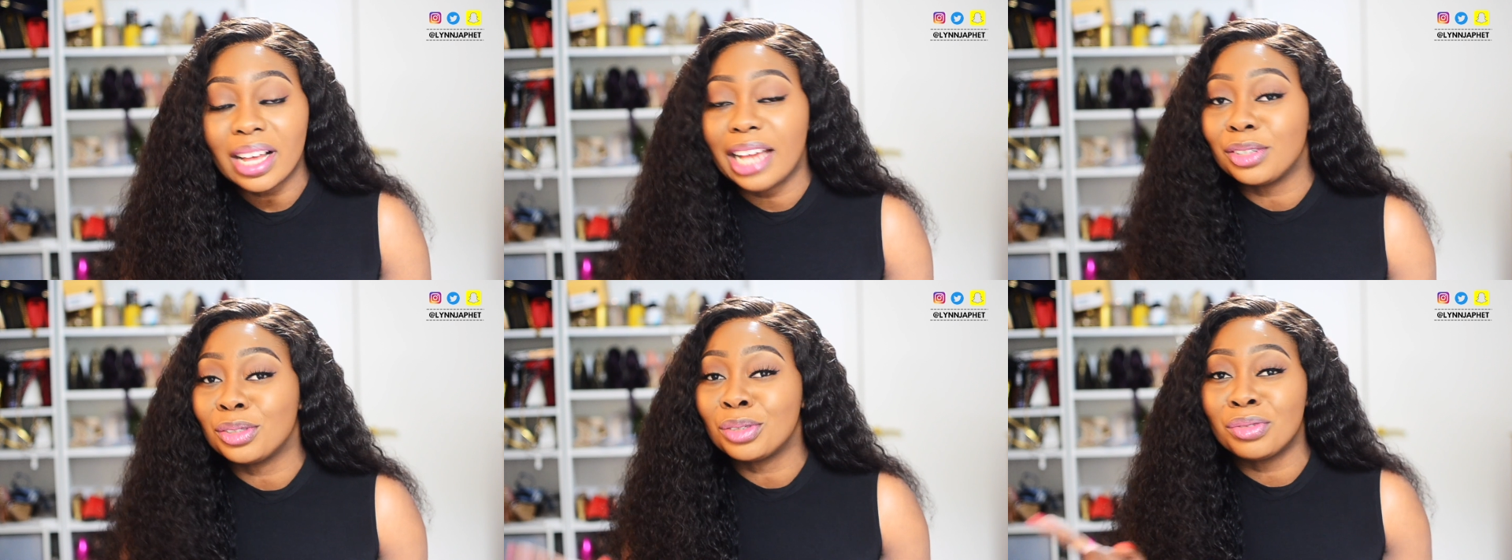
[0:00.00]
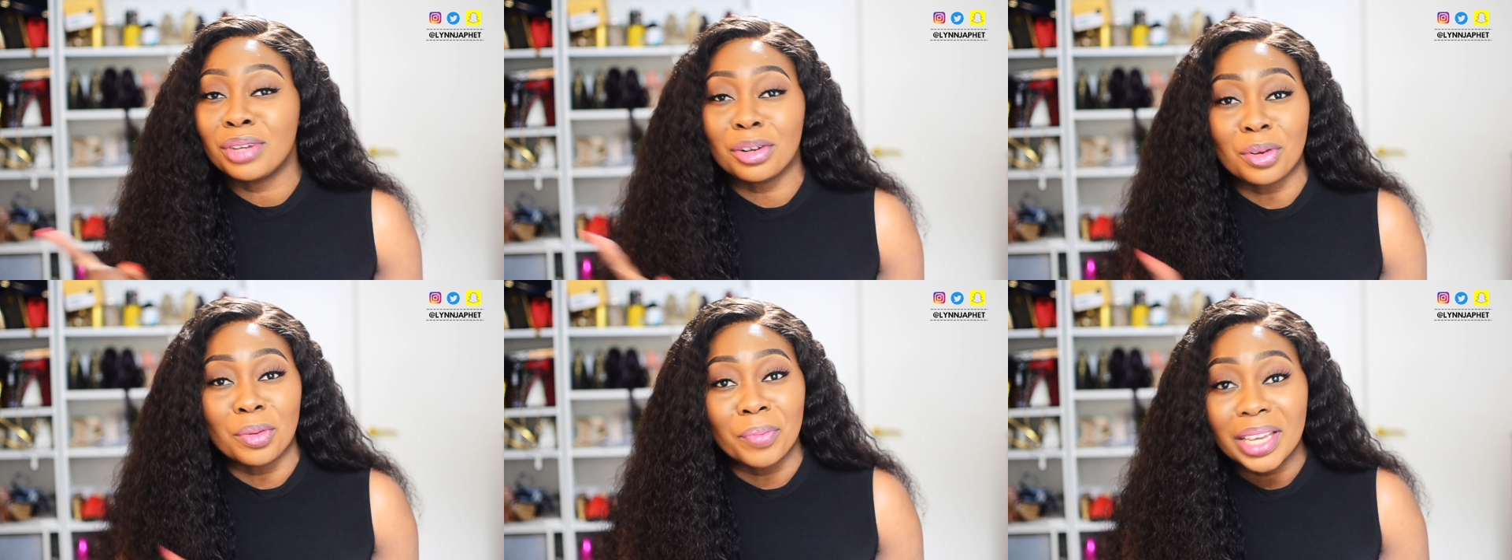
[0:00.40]
I don't
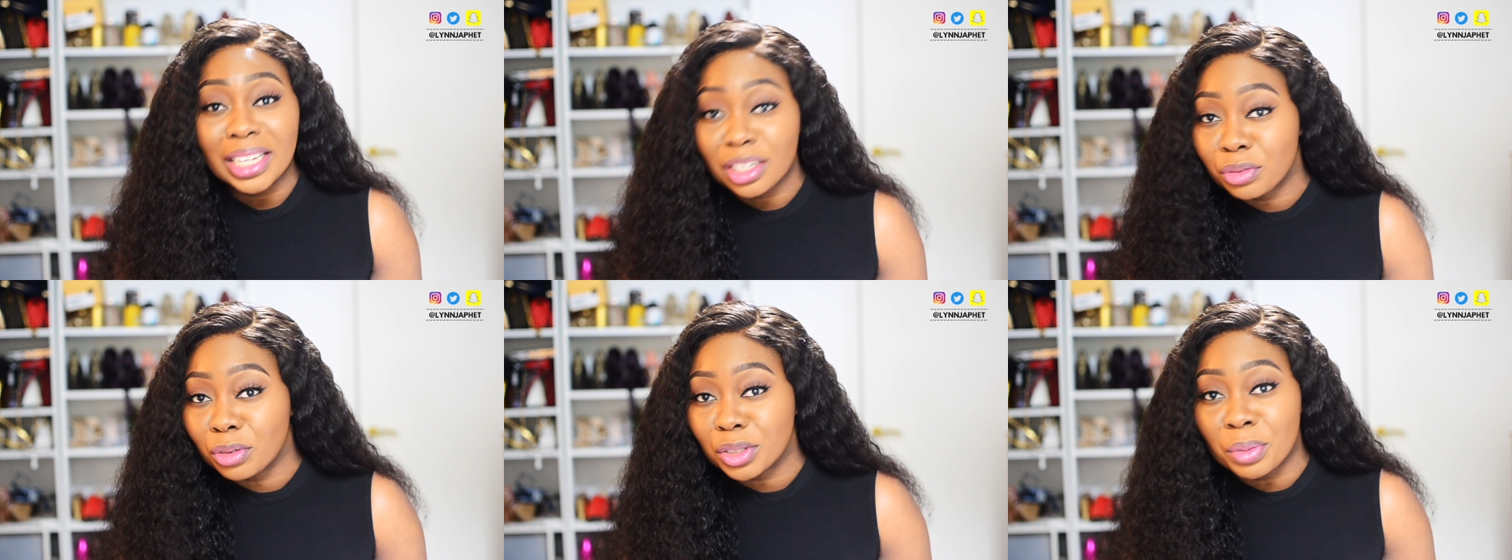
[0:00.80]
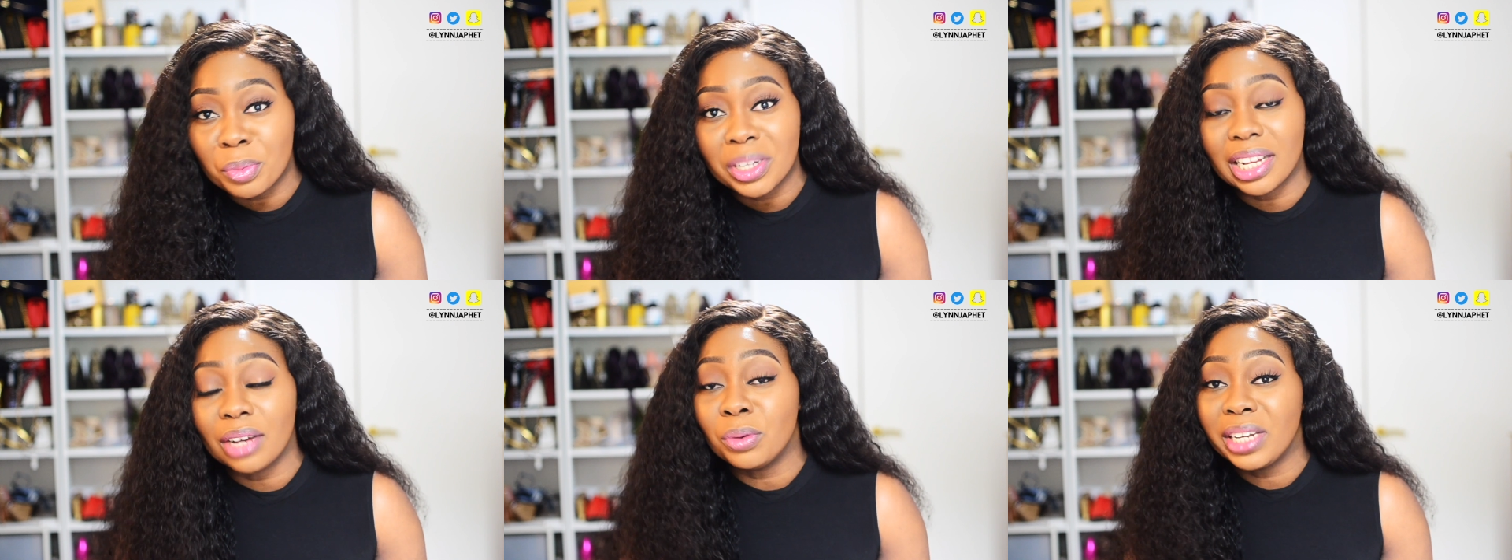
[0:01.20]
recommend it for
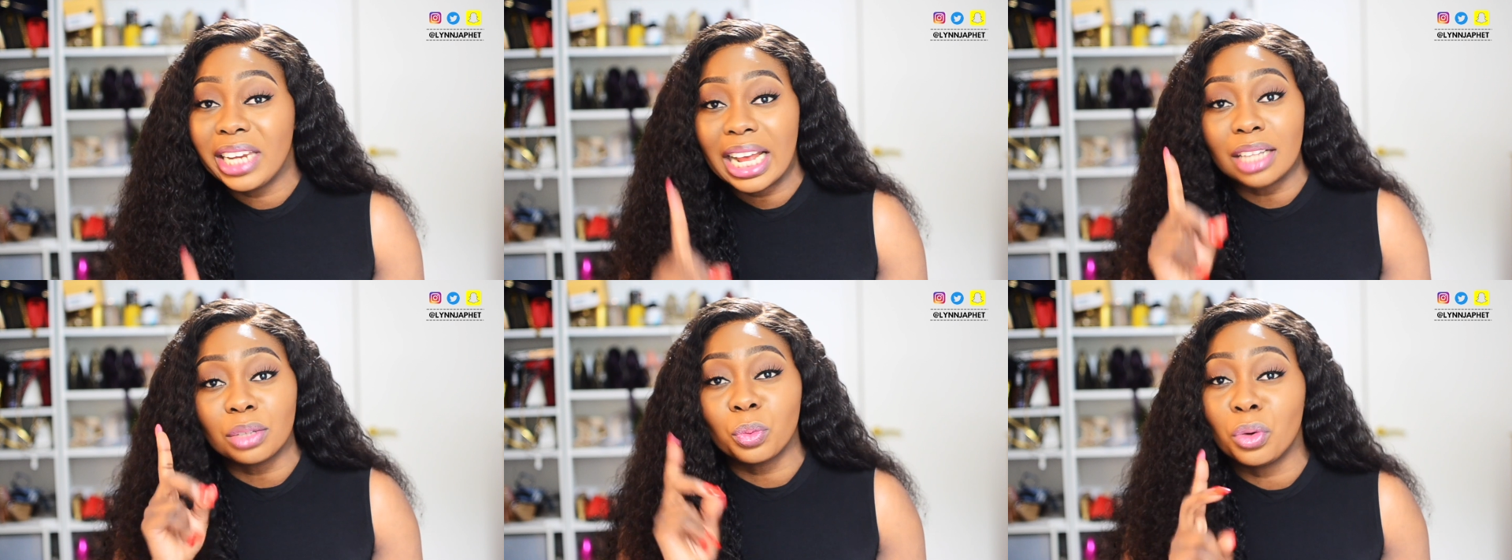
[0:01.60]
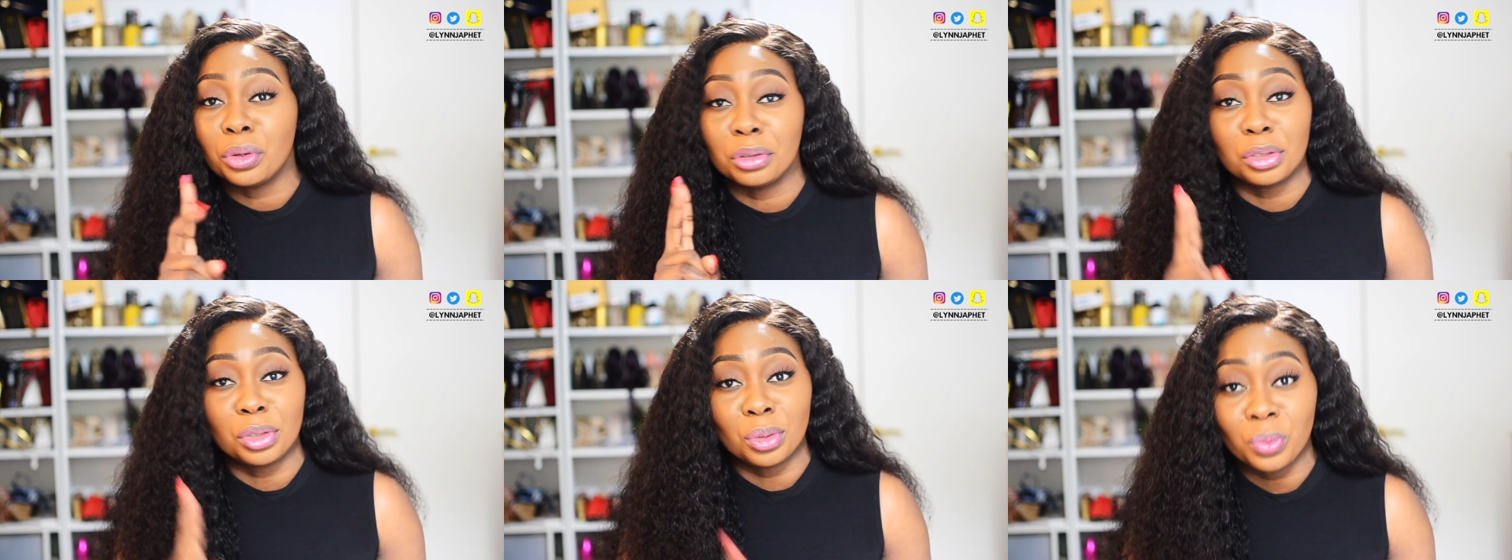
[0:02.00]
someone that only has 1
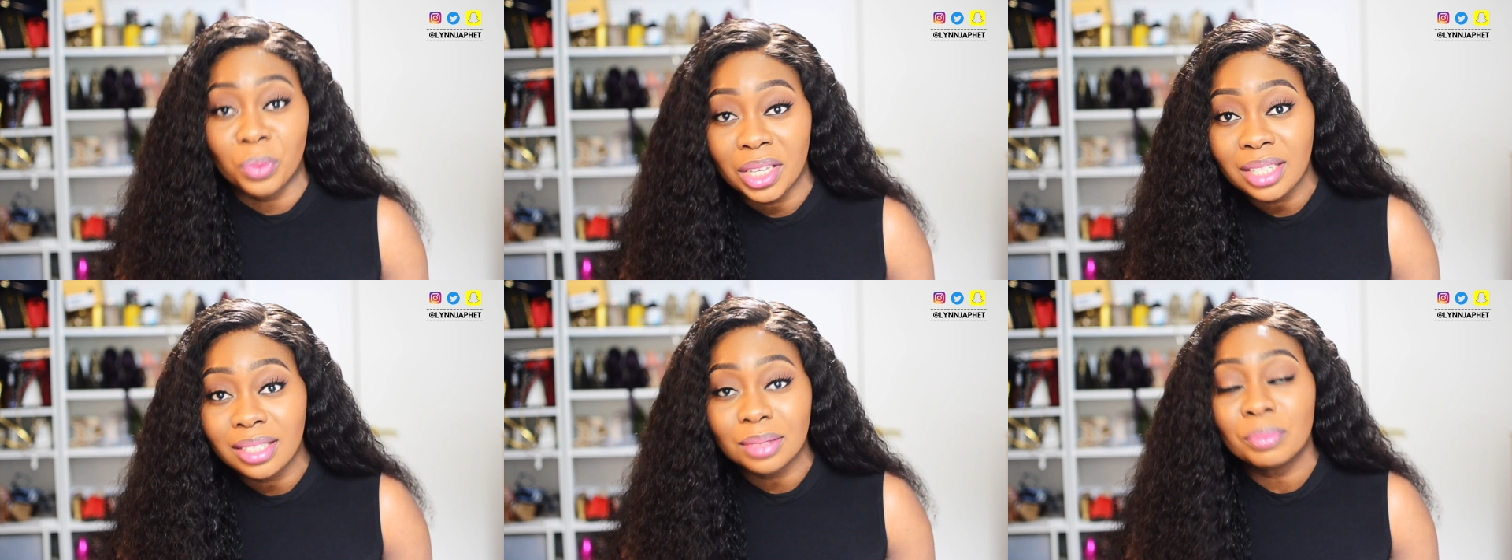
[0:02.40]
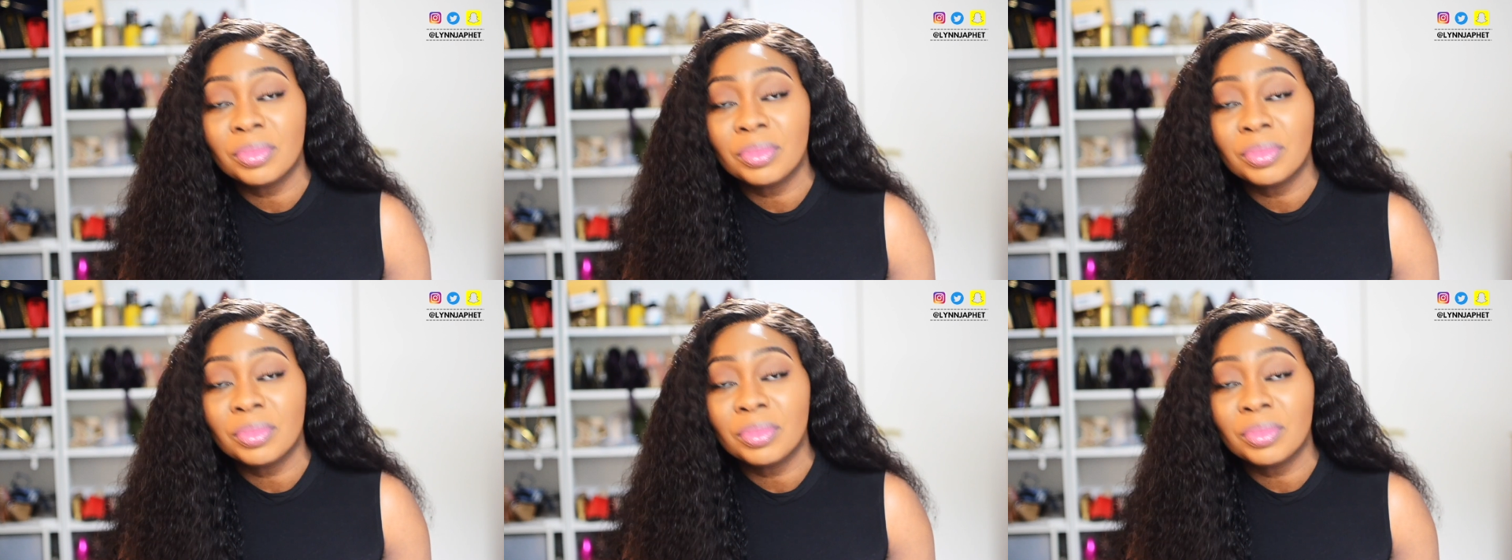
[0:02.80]
or 2 wigs.